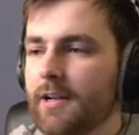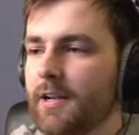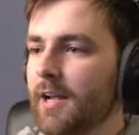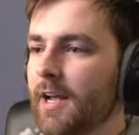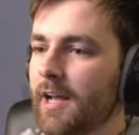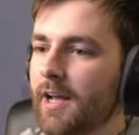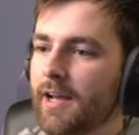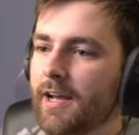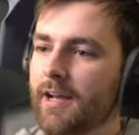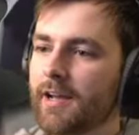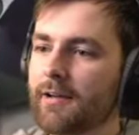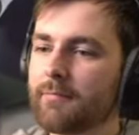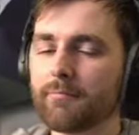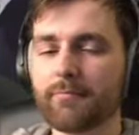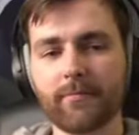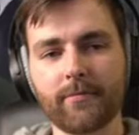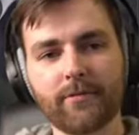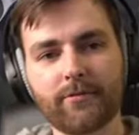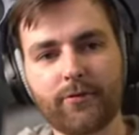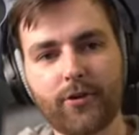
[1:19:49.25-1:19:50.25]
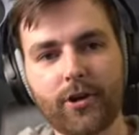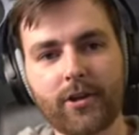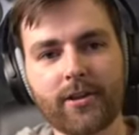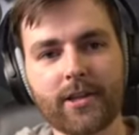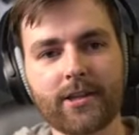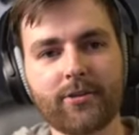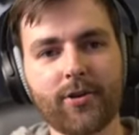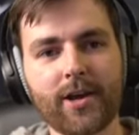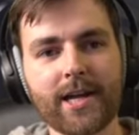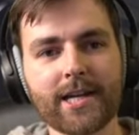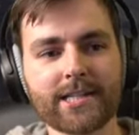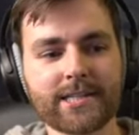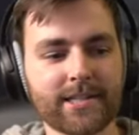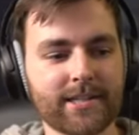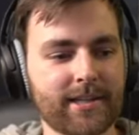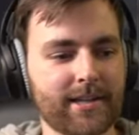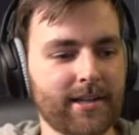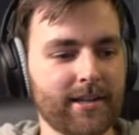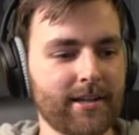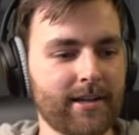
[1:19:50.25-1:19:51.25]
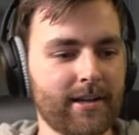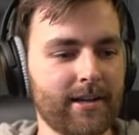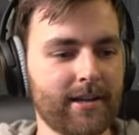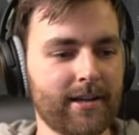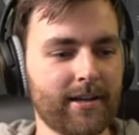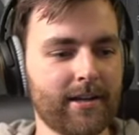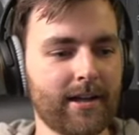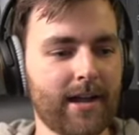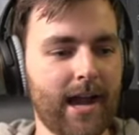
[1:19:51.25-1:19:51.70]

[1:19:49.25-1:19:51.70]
Um, funny that you ask. Uh,